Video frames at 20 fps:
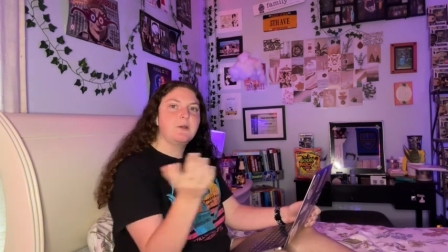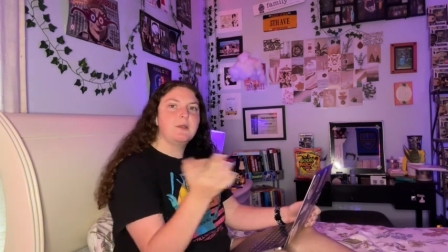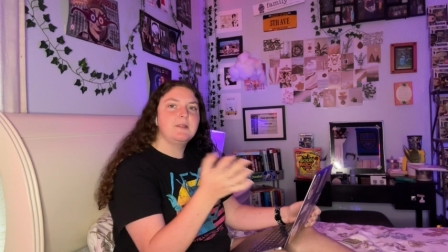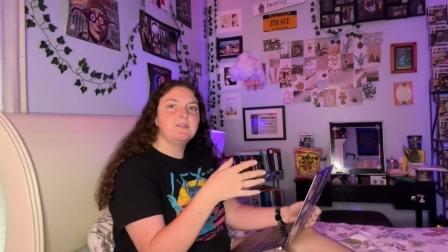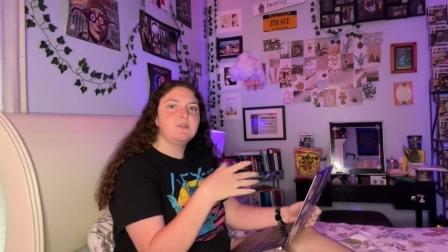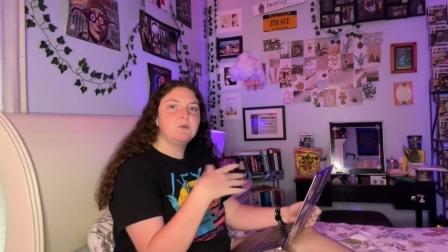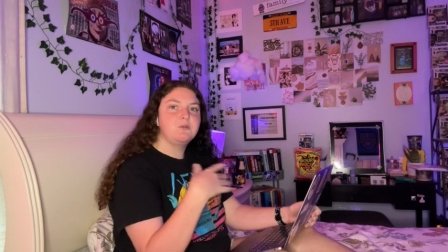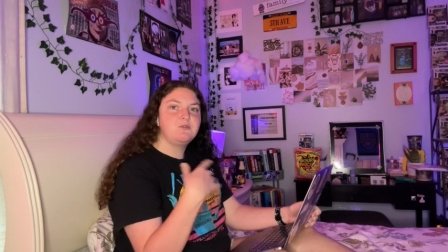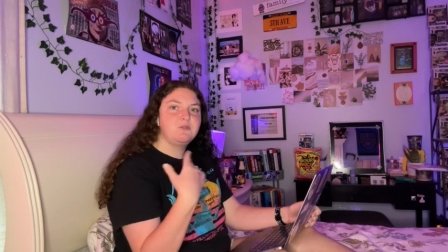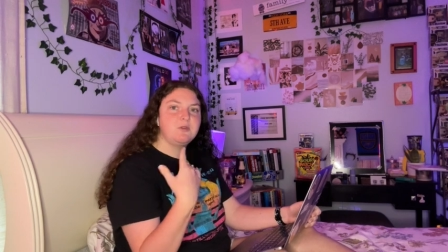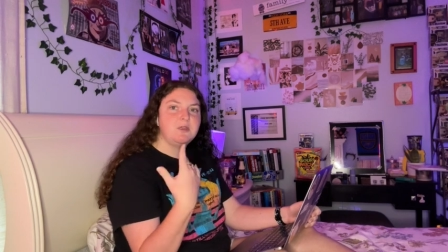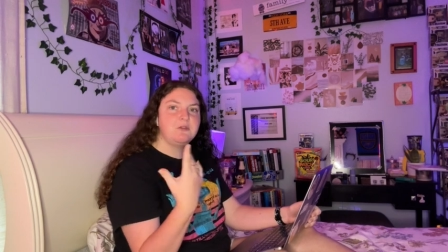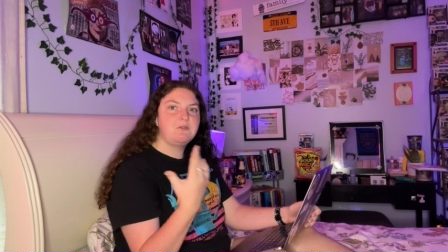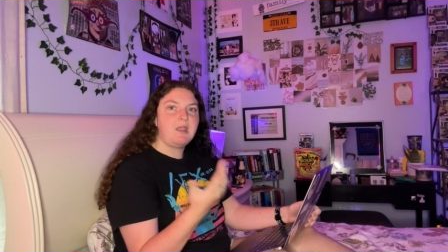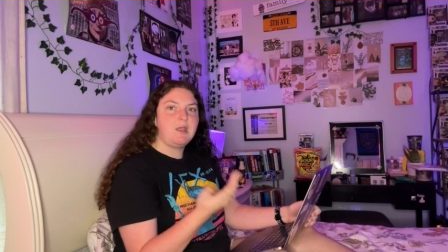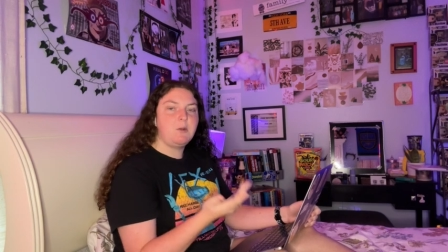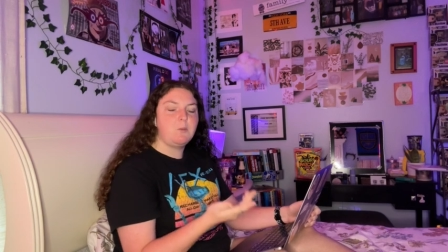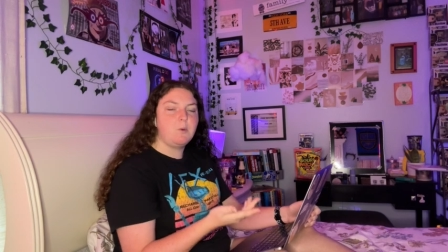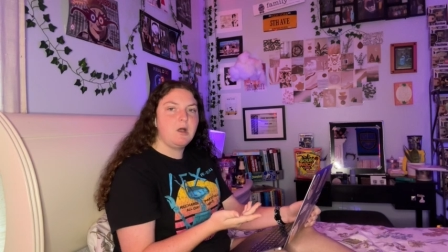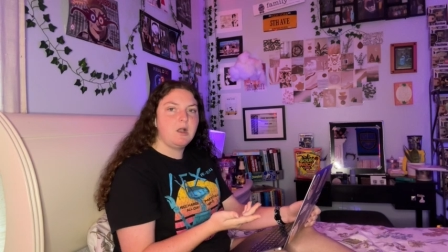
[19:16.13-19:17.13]
get the free
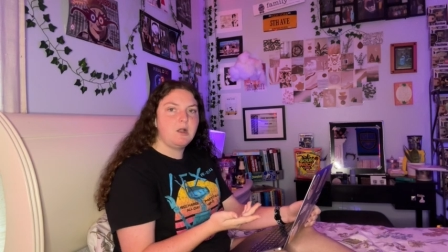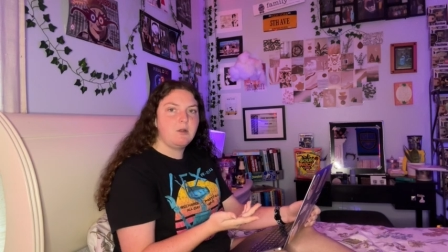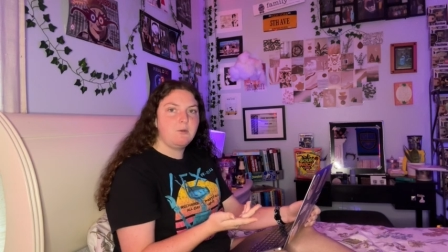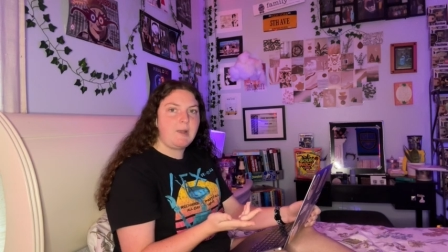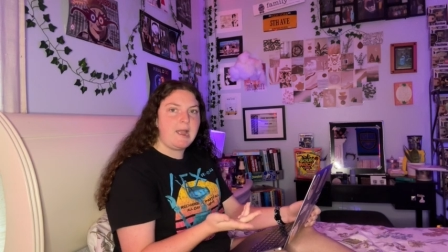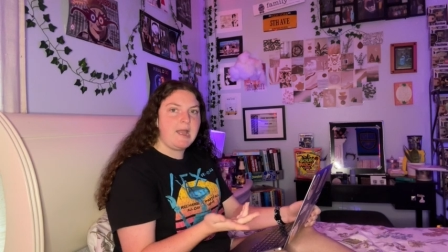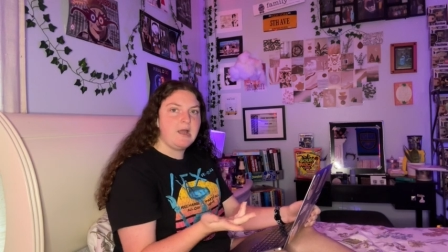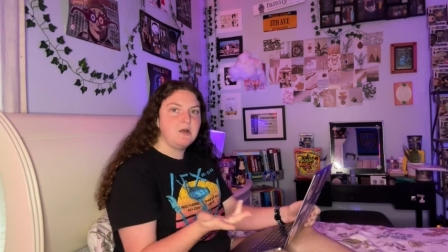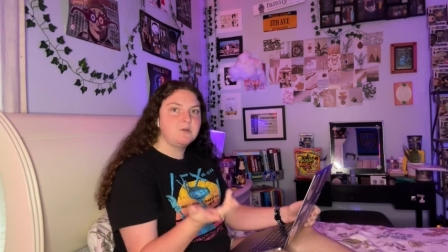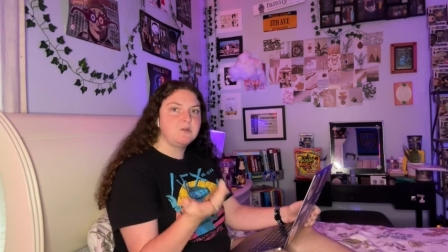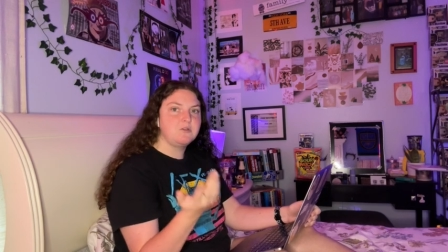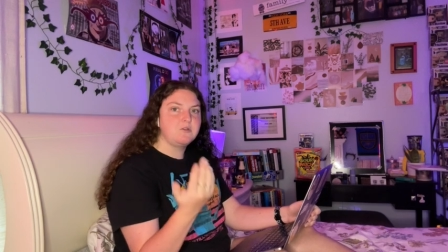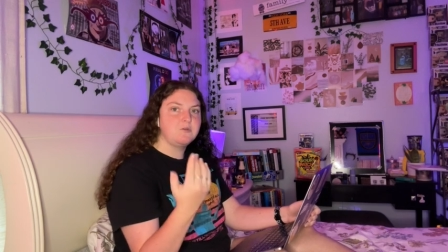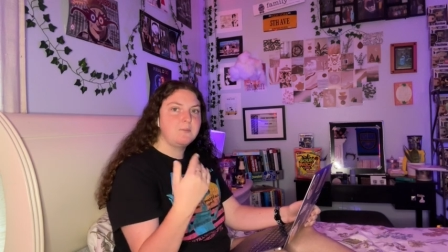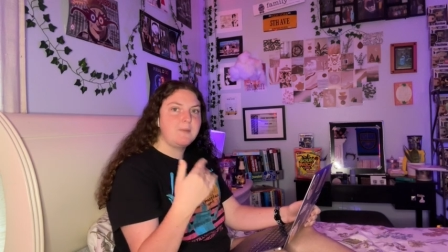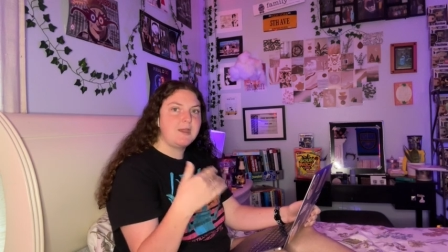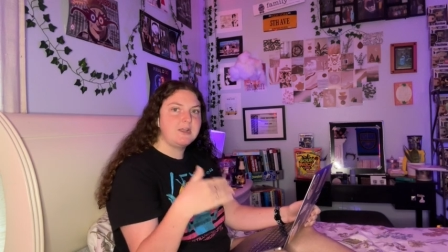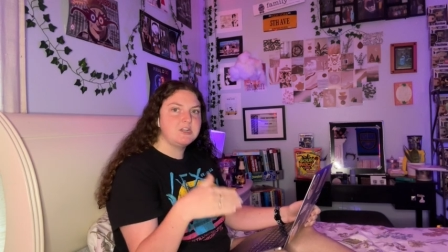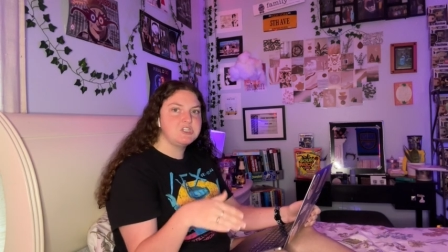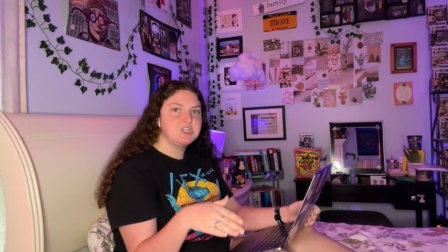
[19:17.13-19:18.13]
reign walk around
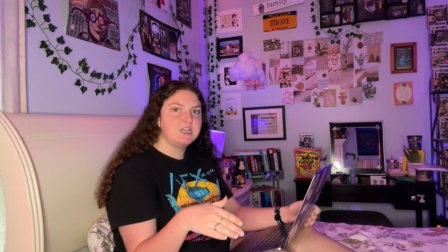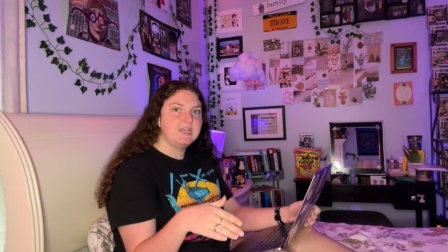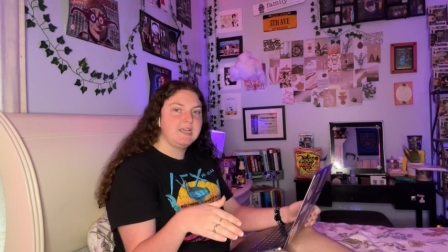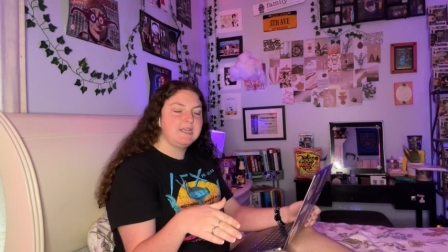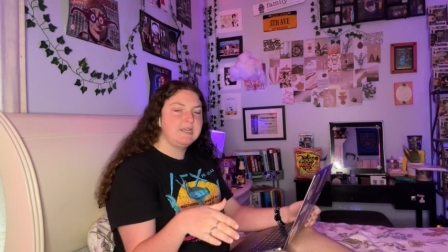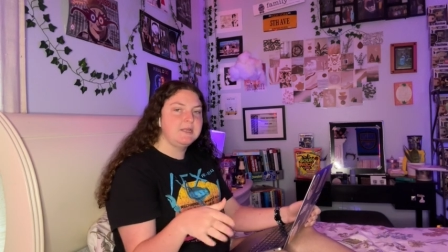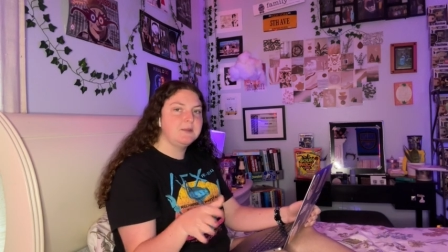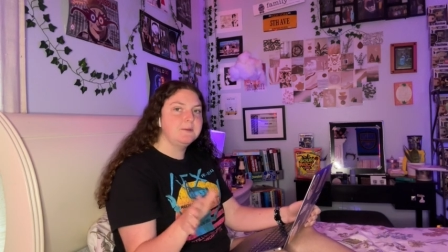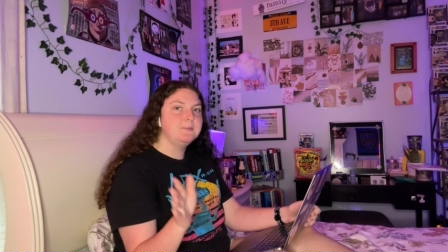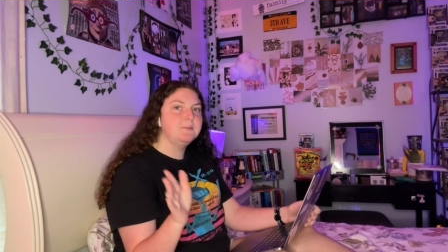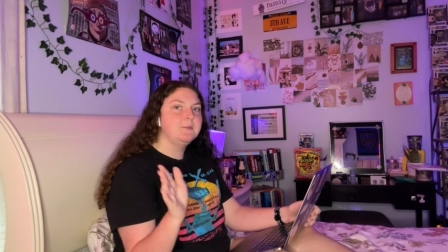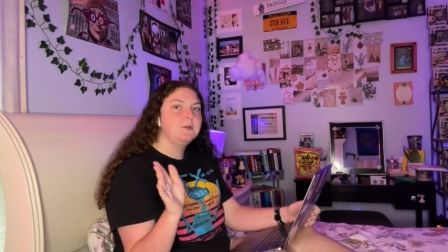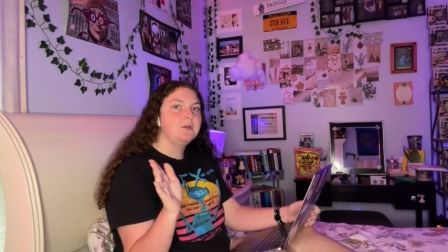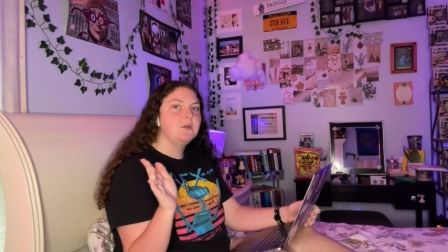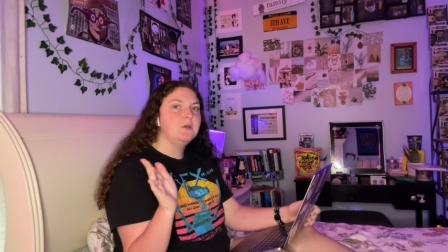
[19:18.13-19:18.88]
Magic Kingdom